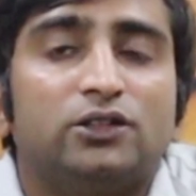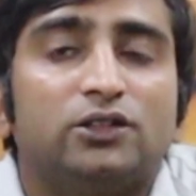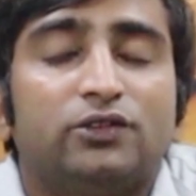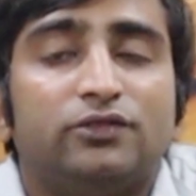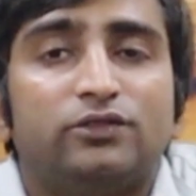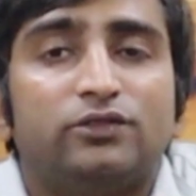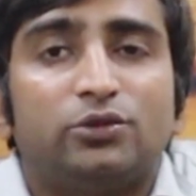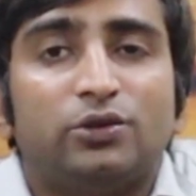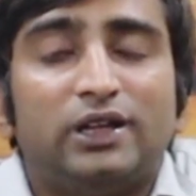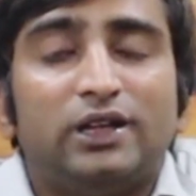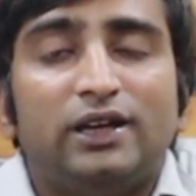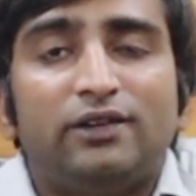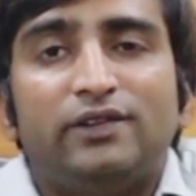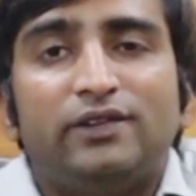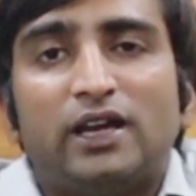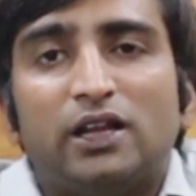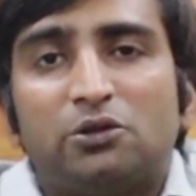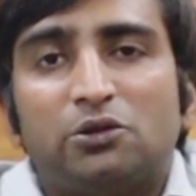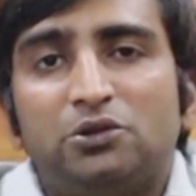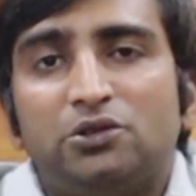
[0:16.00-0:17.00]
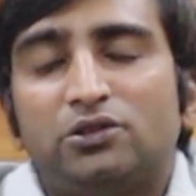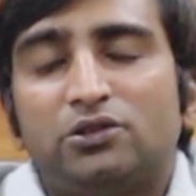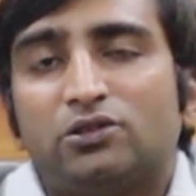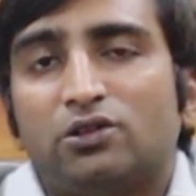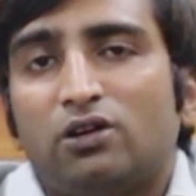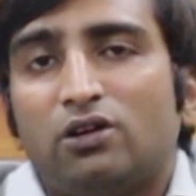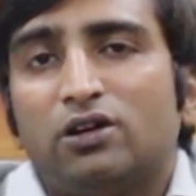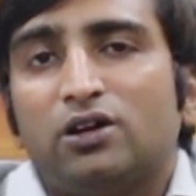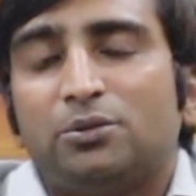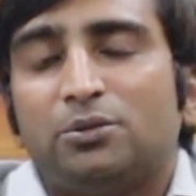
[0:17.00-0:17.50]
So today we are going to
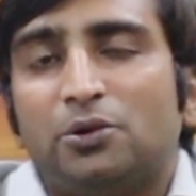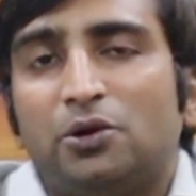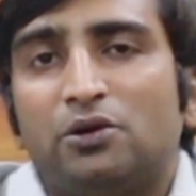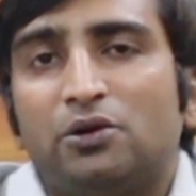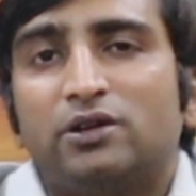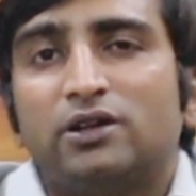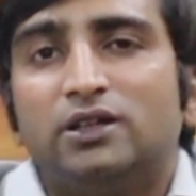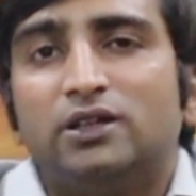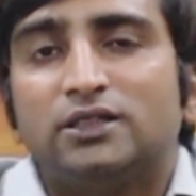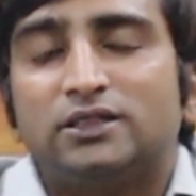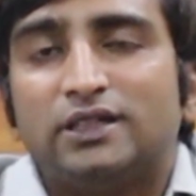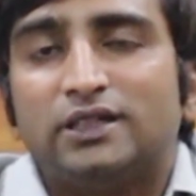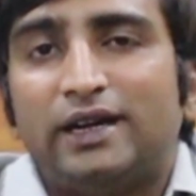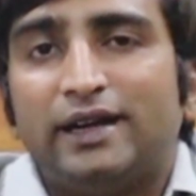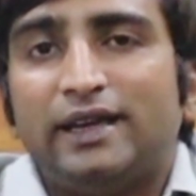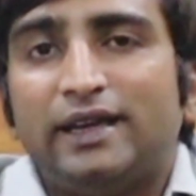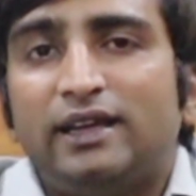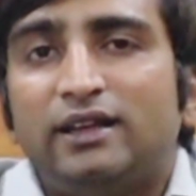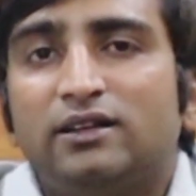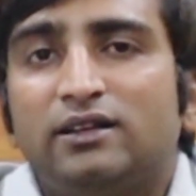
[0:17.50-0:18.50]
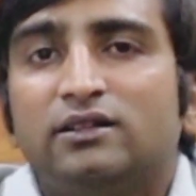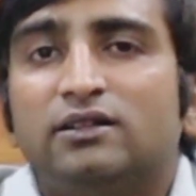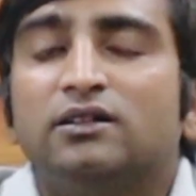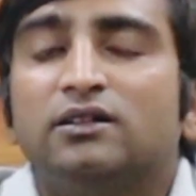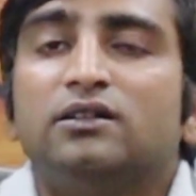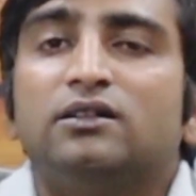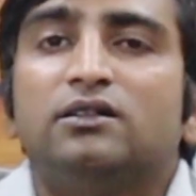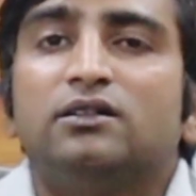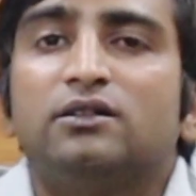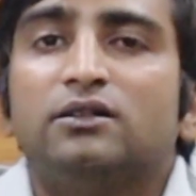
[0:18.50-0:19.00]
talk about a certain
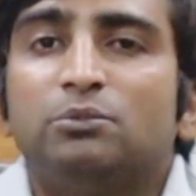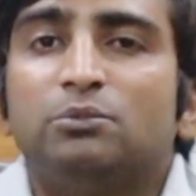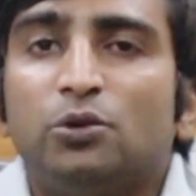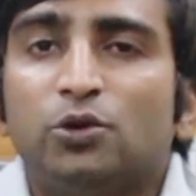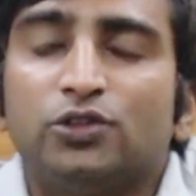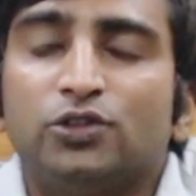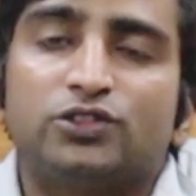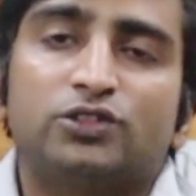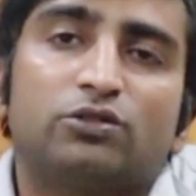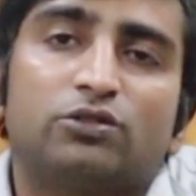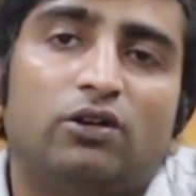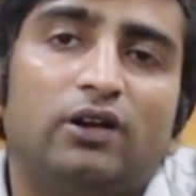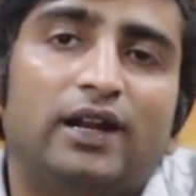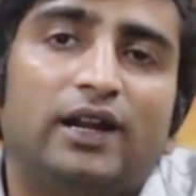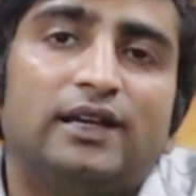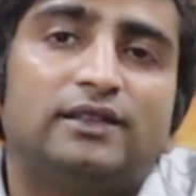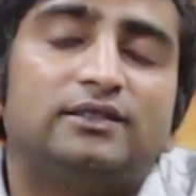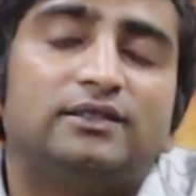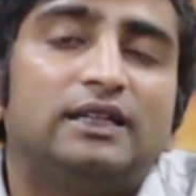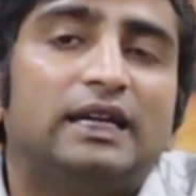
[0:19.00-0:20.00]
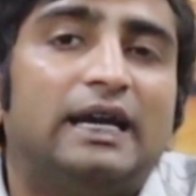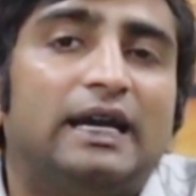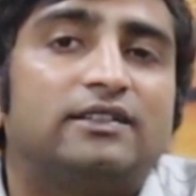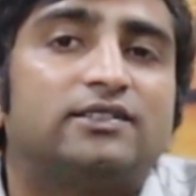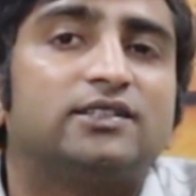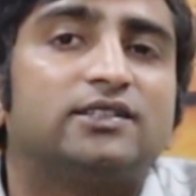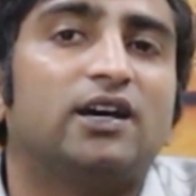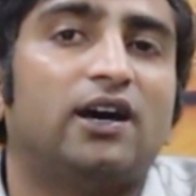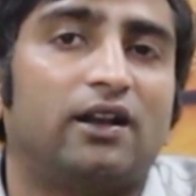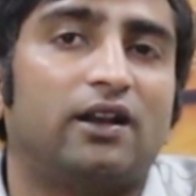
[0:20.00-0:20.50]
post called as
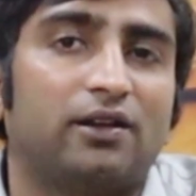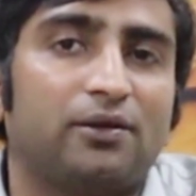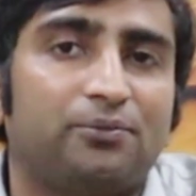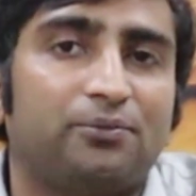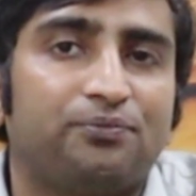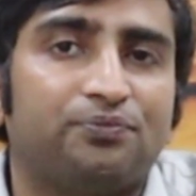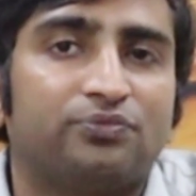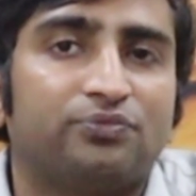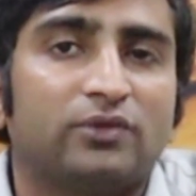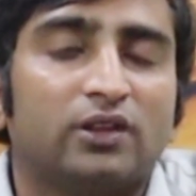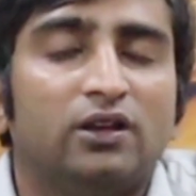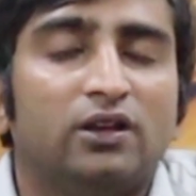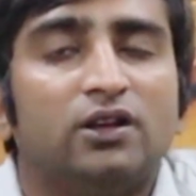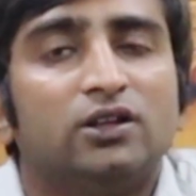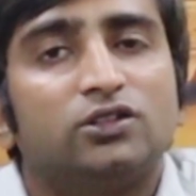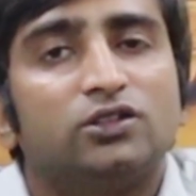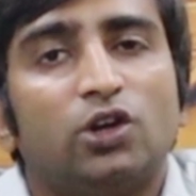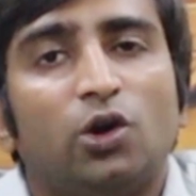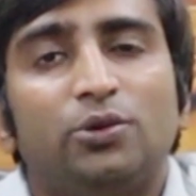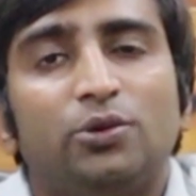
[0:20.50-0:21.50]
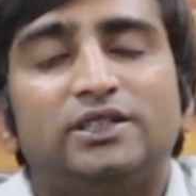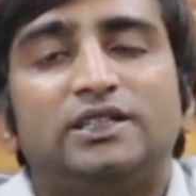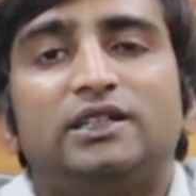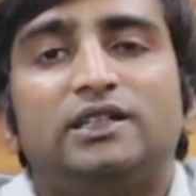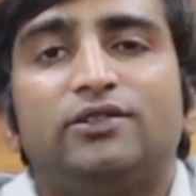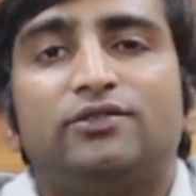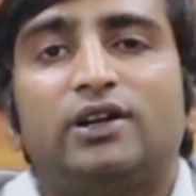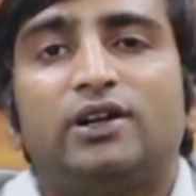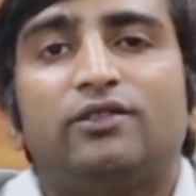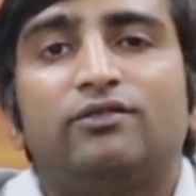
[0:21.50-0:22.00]
S R. So how is it
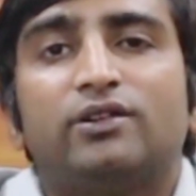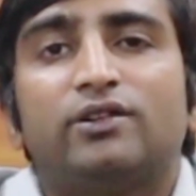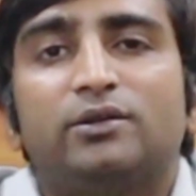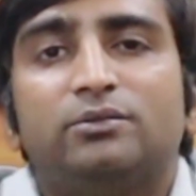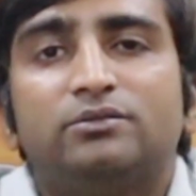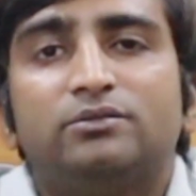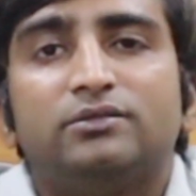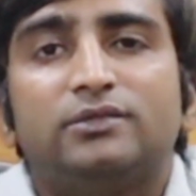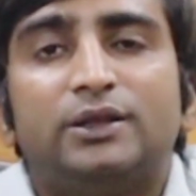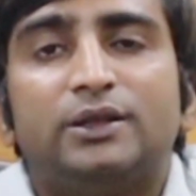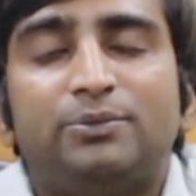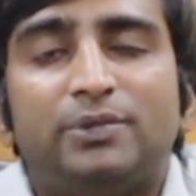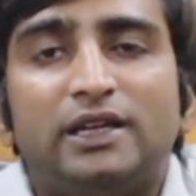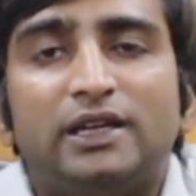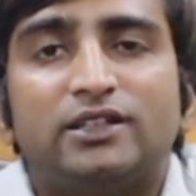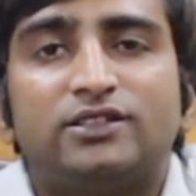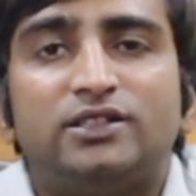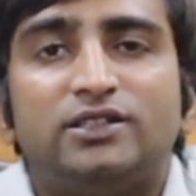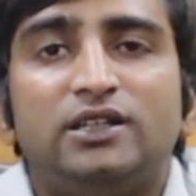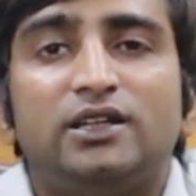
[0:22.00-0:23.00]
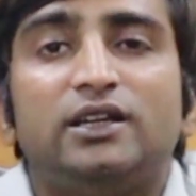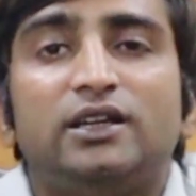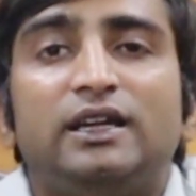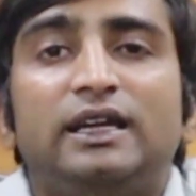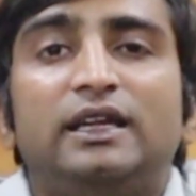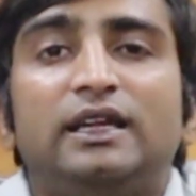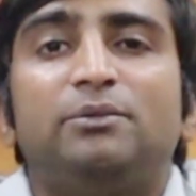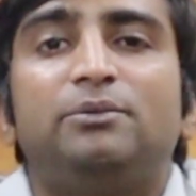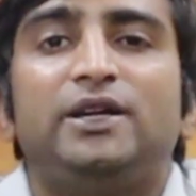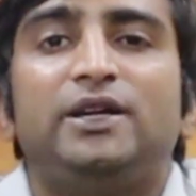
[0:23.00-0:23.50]
different from the P H D
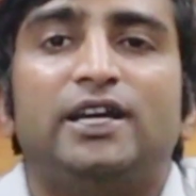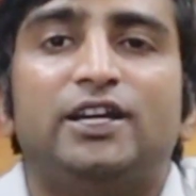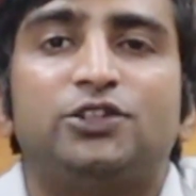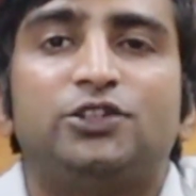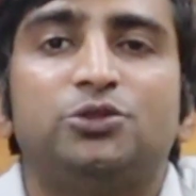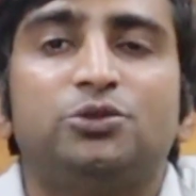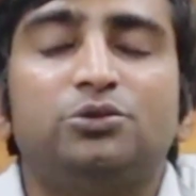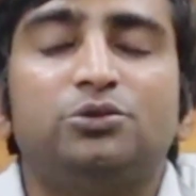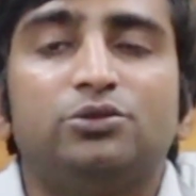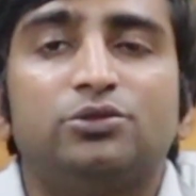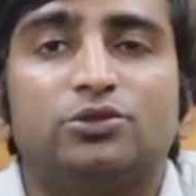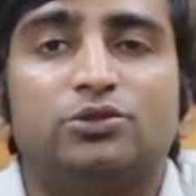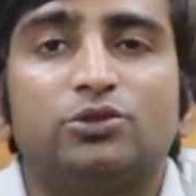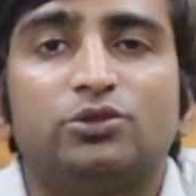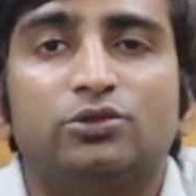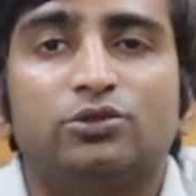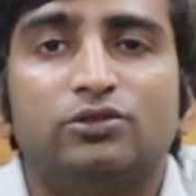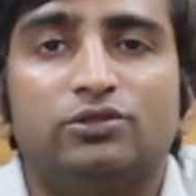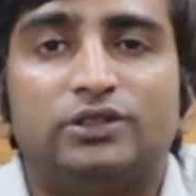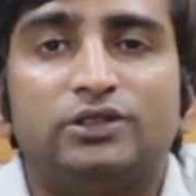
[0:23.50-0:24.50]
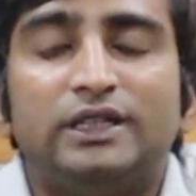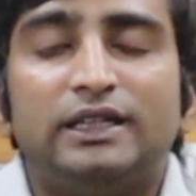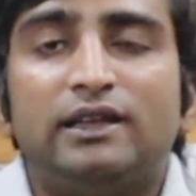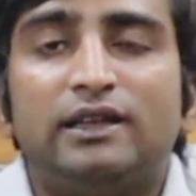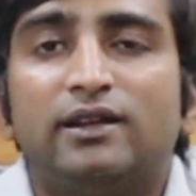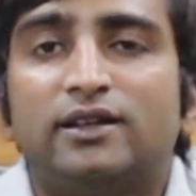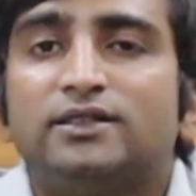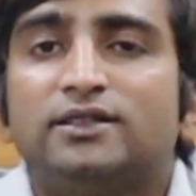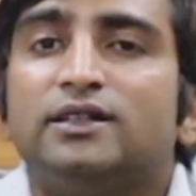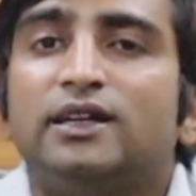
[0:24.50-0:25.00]
in B H U? So
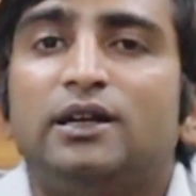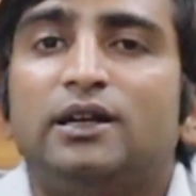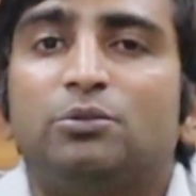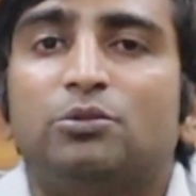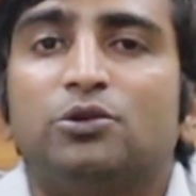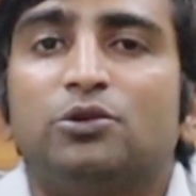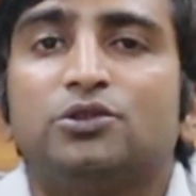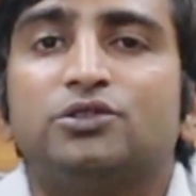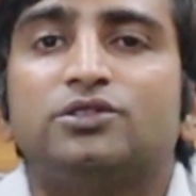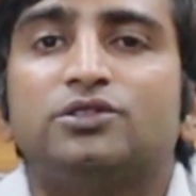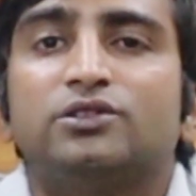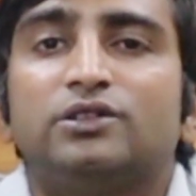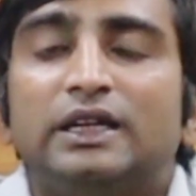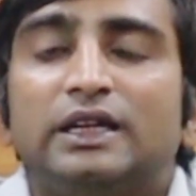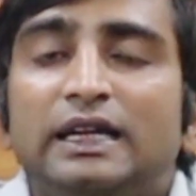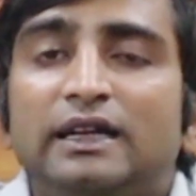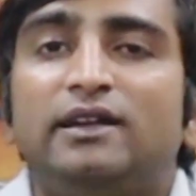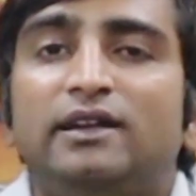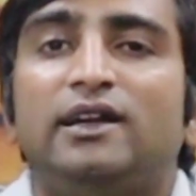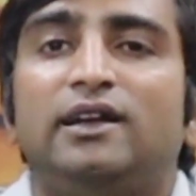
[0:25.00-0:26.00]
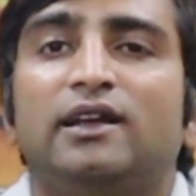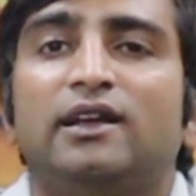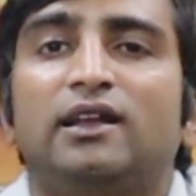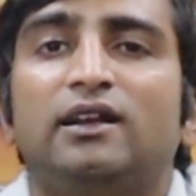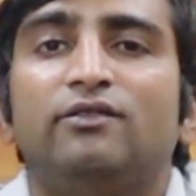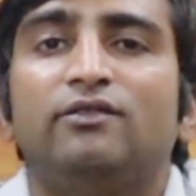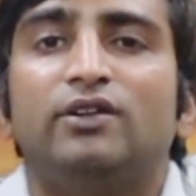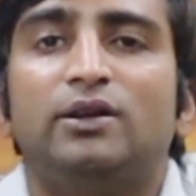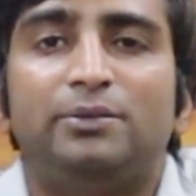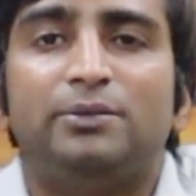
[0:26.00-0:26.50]
senior resident post in
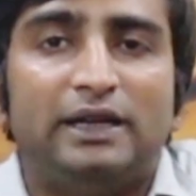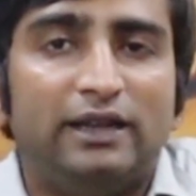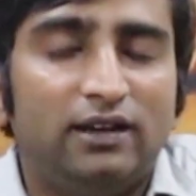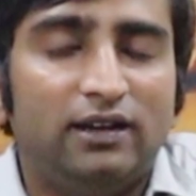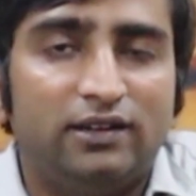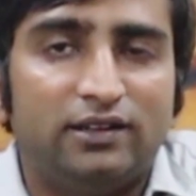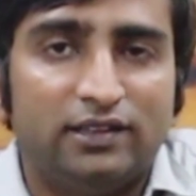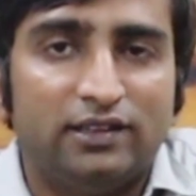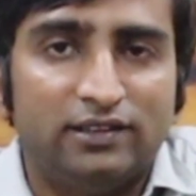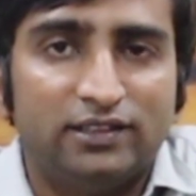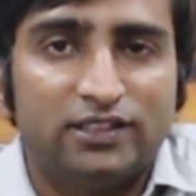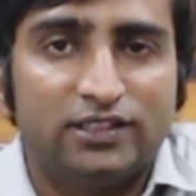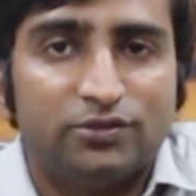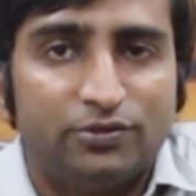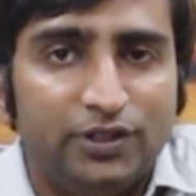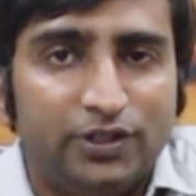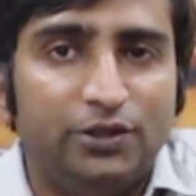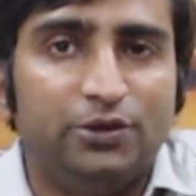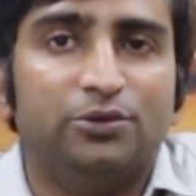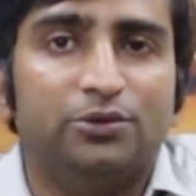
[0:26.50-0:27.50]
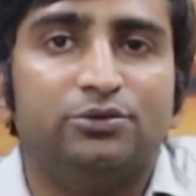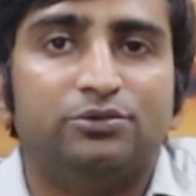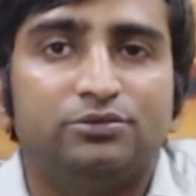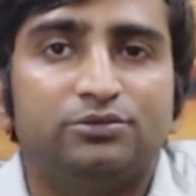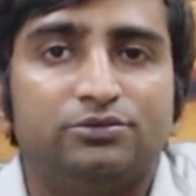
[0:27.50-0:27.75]
detail will be dealt in this video.